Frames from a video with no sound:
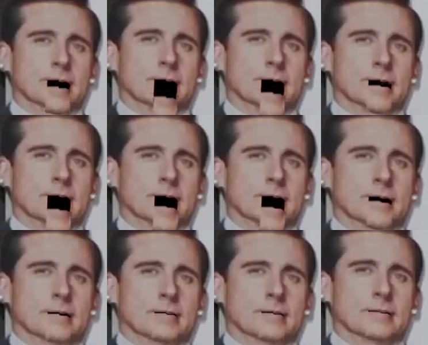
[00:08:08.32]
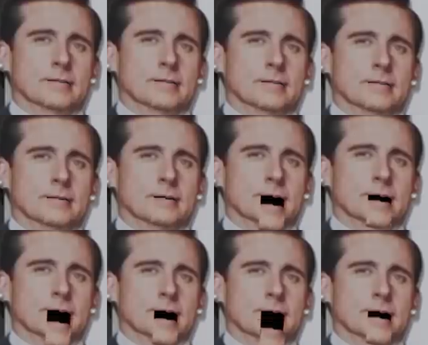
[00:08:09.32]
Is it kitty? Is
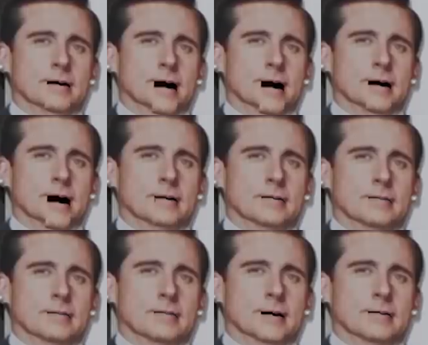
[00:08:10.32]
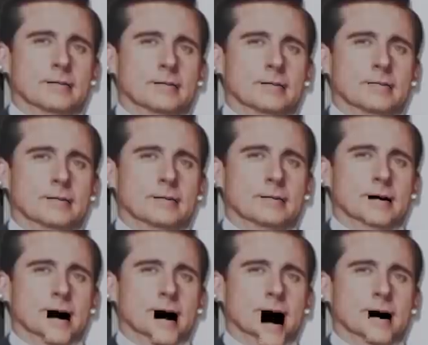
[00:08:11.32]
the top kitty?
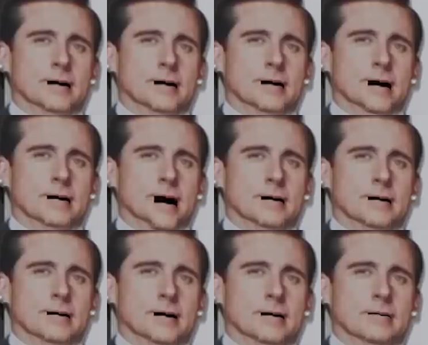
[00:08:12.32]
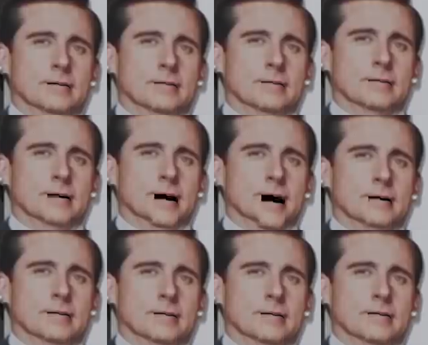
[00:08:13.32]
Am I like doing too much? I'm like,
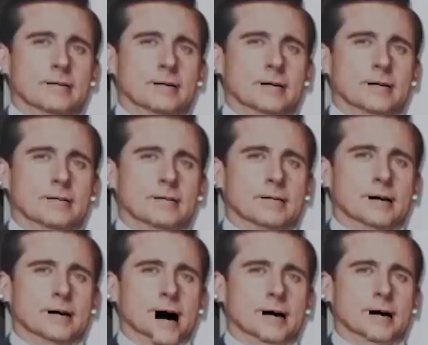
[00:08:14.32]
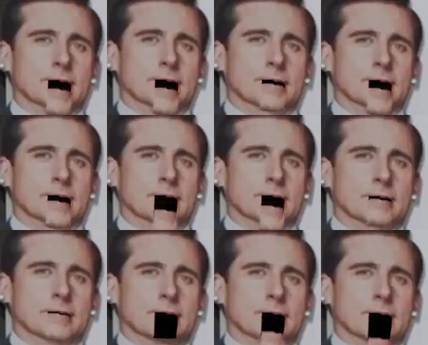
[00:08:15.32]
I can't even get it around my
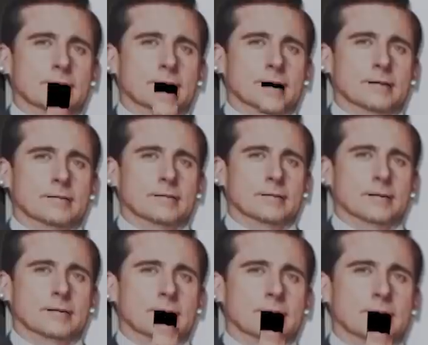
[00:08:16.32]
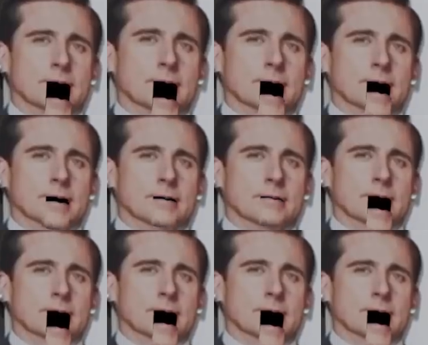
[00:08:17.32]
thigh! Whoa,
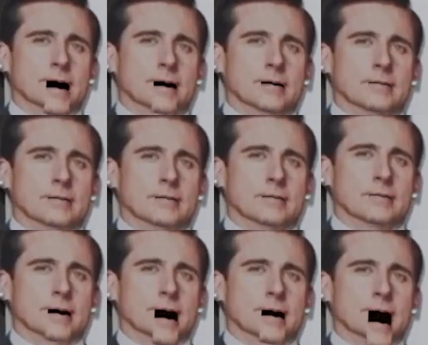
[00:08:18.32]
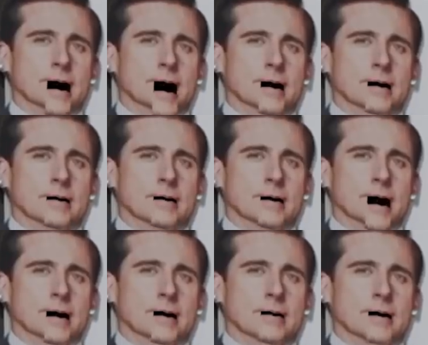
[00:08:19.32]
guys. I don't think I can put this
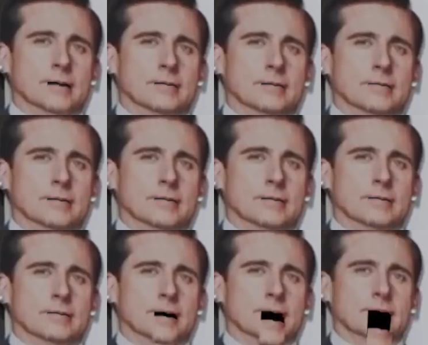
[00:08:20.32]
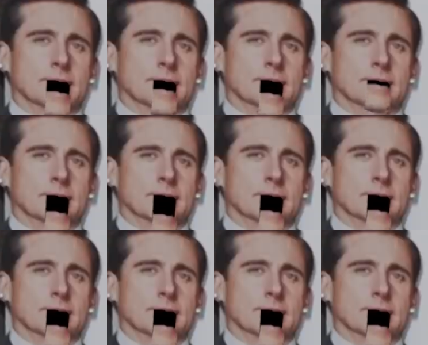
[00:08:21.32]
on alone. I don't think I can put this on and